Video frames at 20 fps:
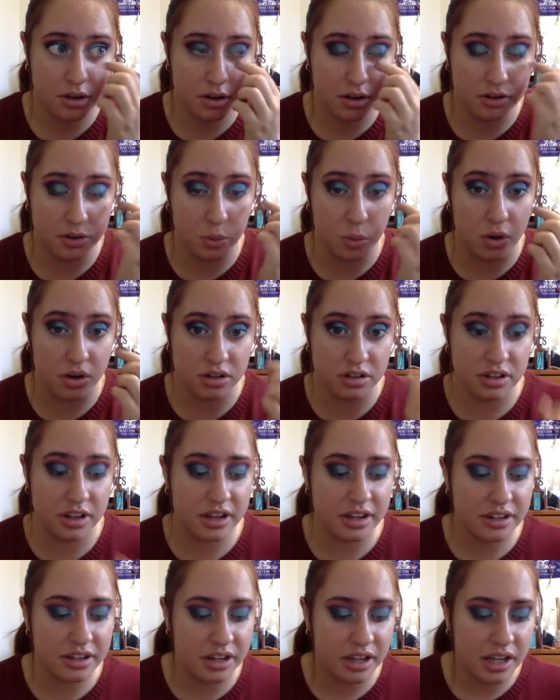the
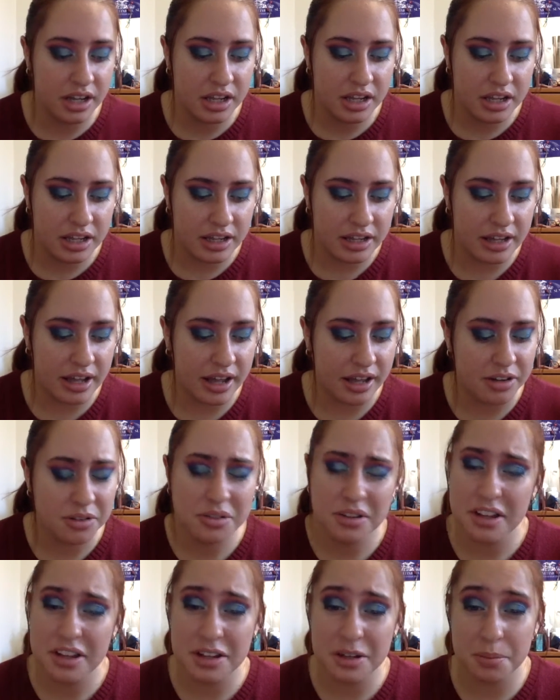waterline. I
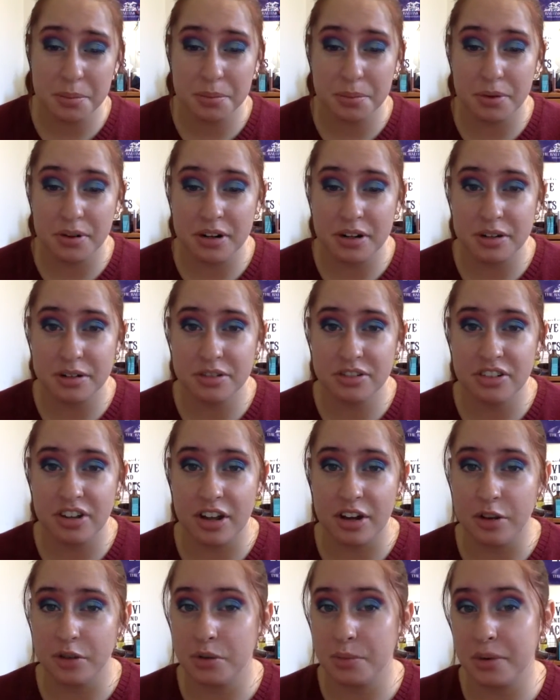don't like putting
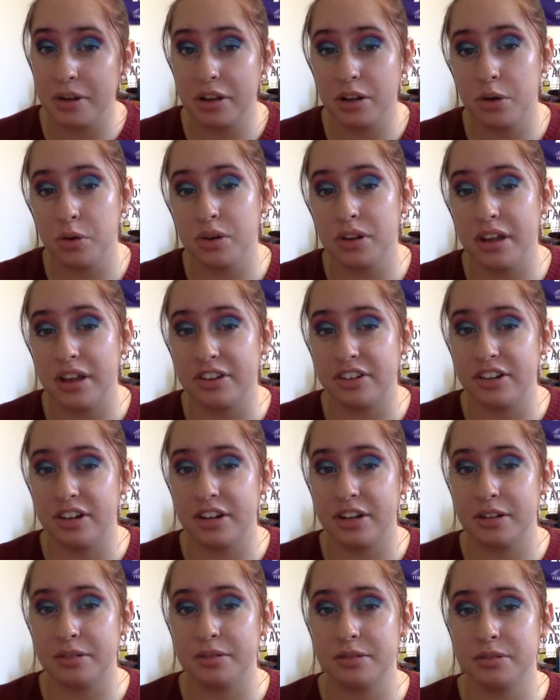shadow on my lower lash
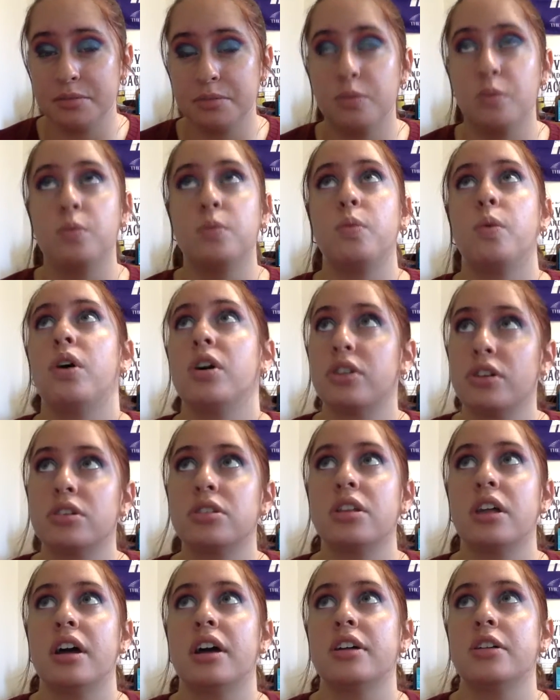line,
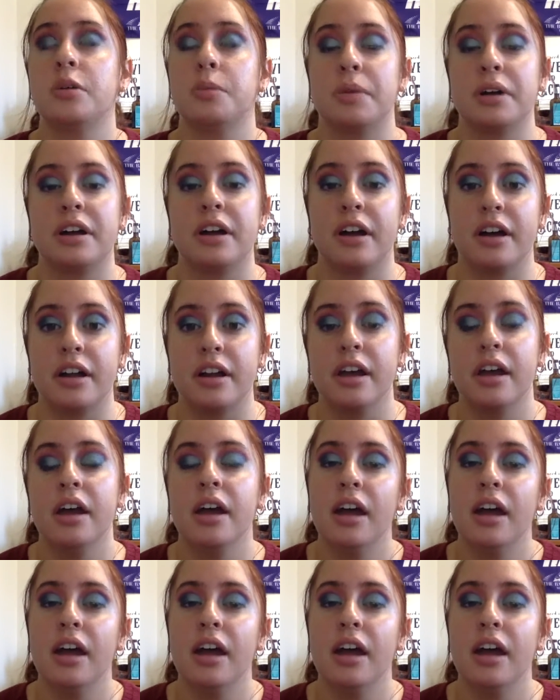waterline, oh my god.